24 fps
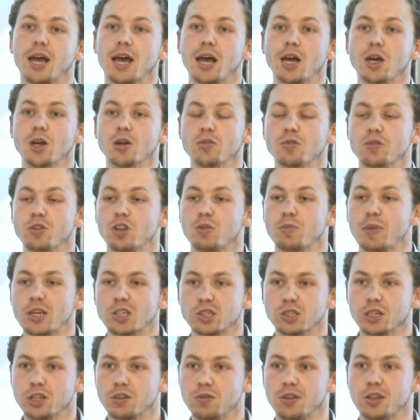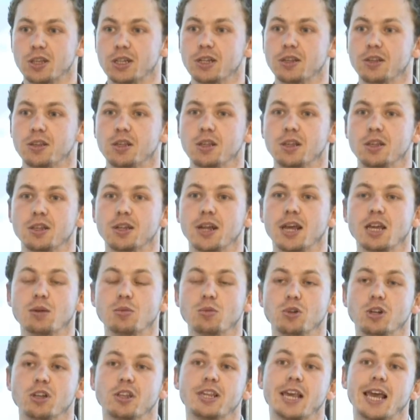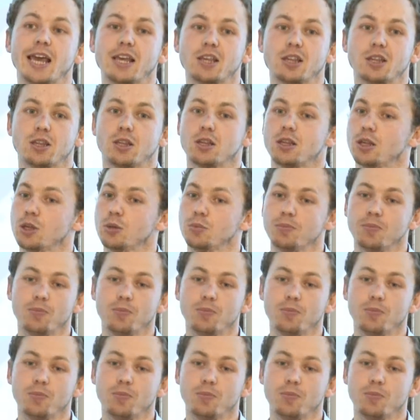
have specialist facilities and able to test